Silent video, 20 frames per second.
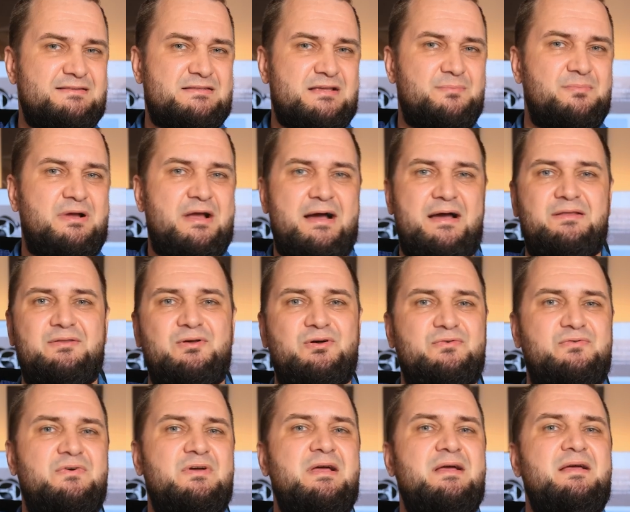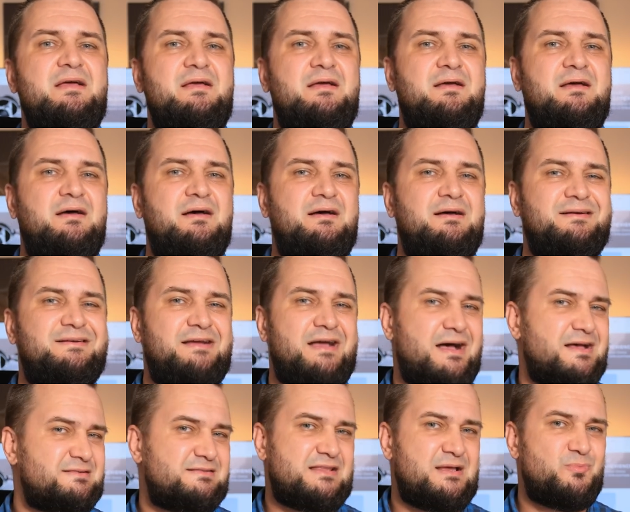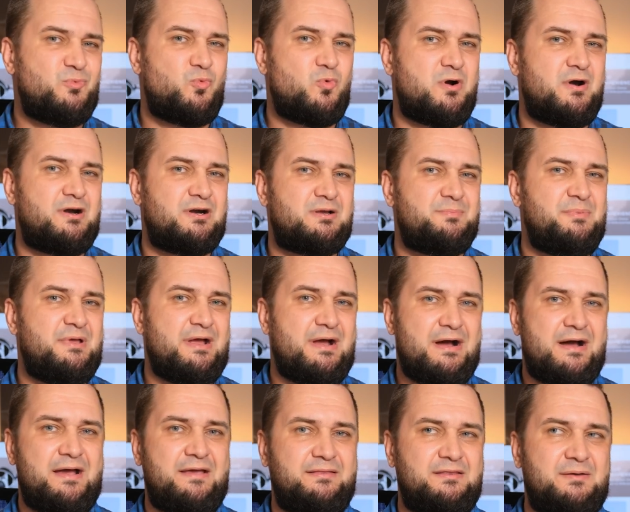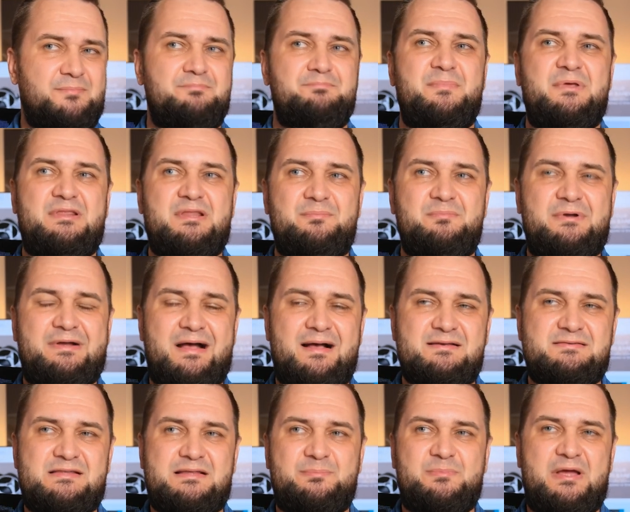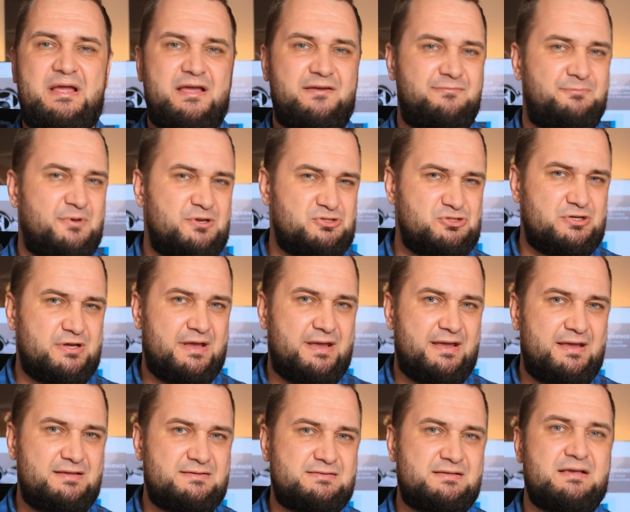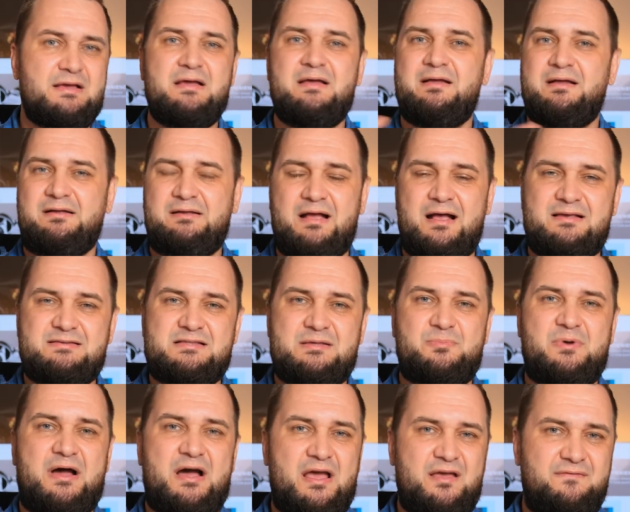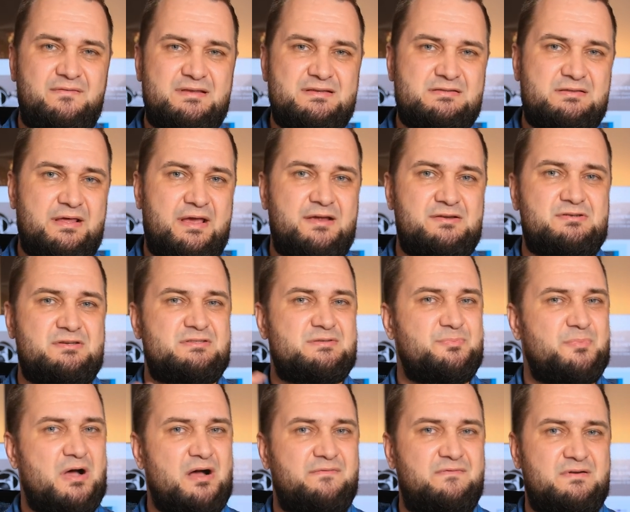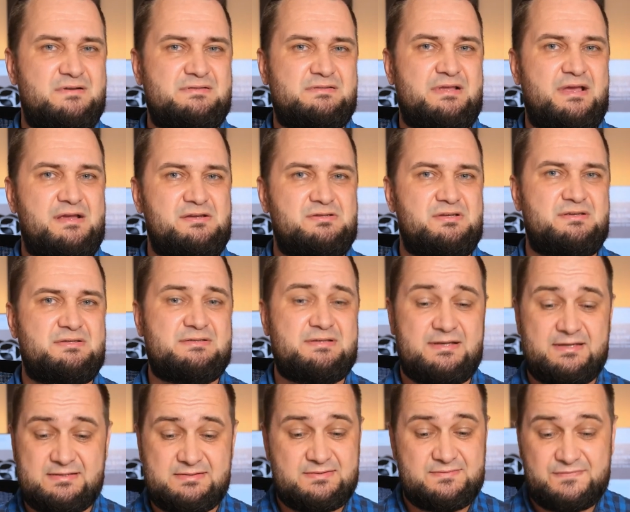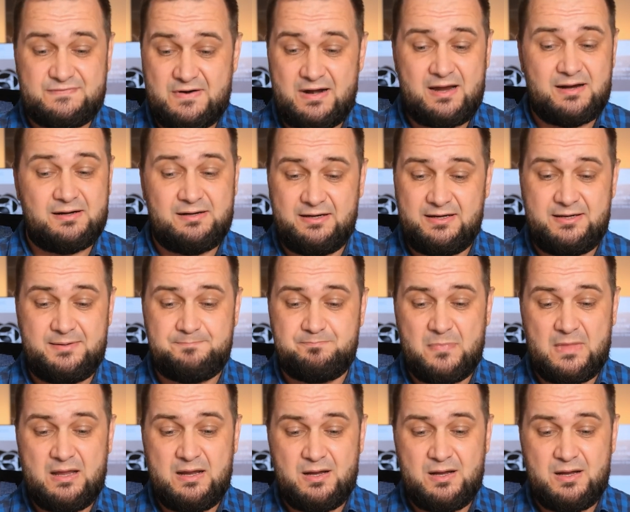some kind of custom work behind them, be them custom FPGAs, custom IV stages, buffer stages, as frankly,